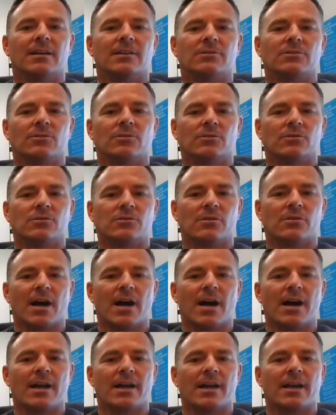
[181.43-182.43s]
So
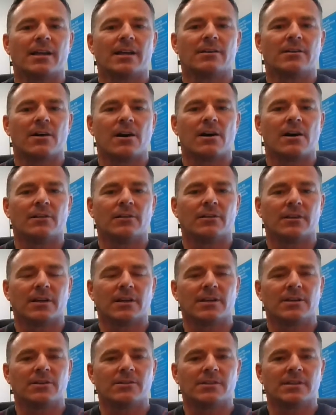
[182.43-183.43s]
try and not look
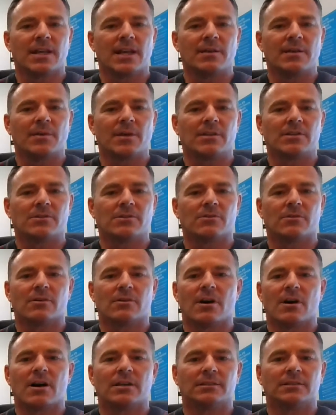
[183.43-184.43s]
at your statements
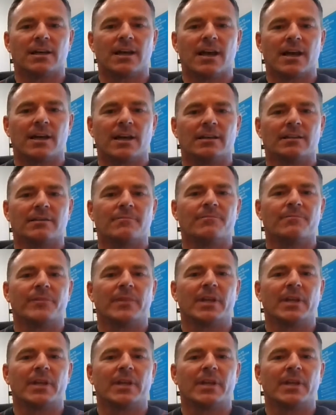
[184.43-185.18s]
or online.